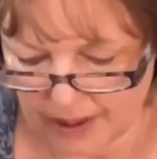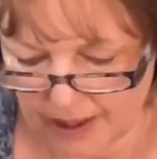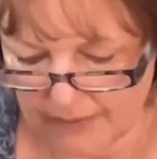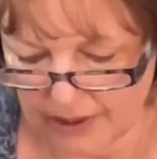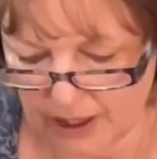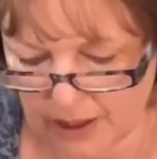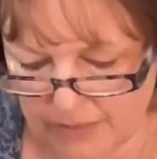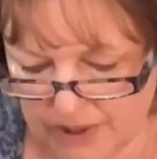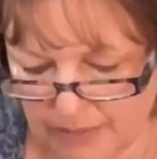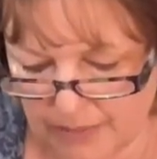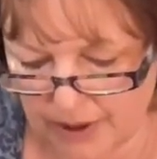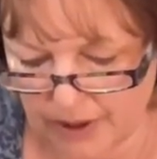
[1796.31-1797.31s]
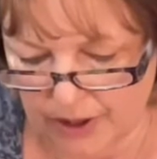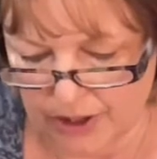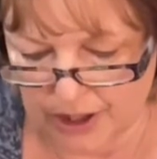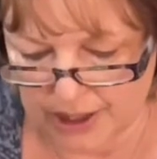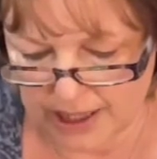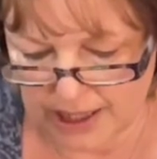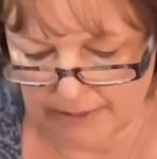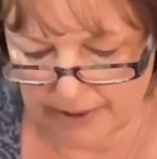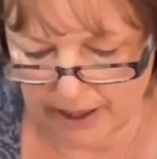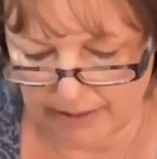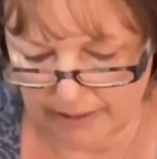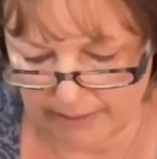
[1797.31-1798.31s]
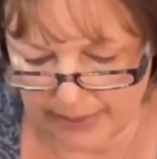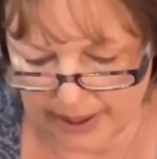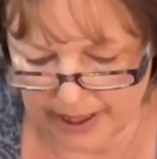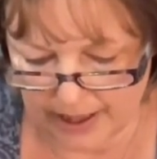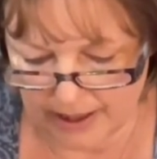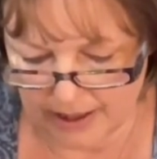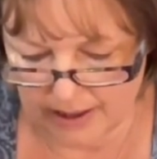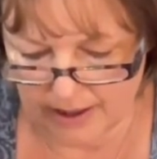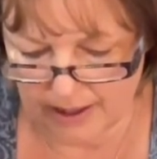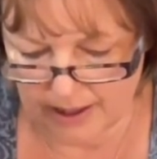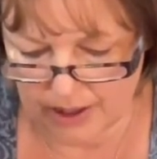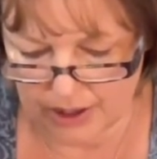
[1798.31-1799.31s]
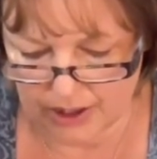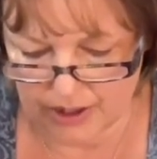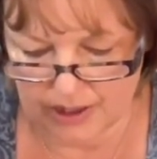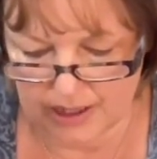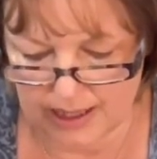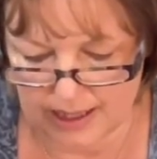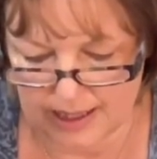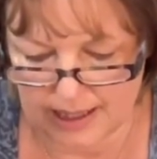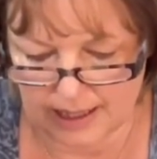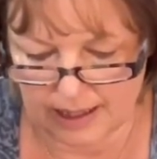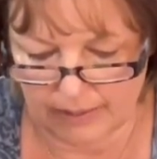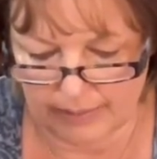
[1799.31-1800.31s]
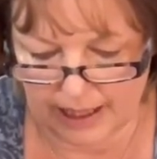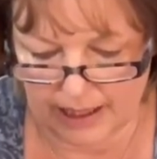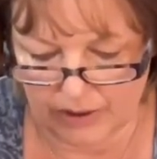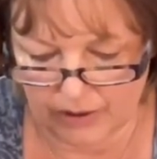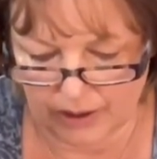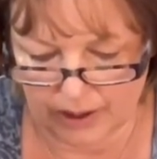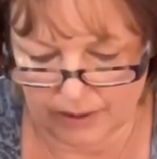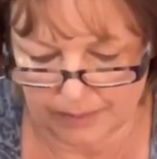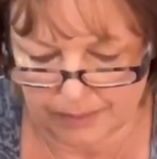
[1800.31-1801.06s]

If it comes apart, just keep going back, just means a little bit longer.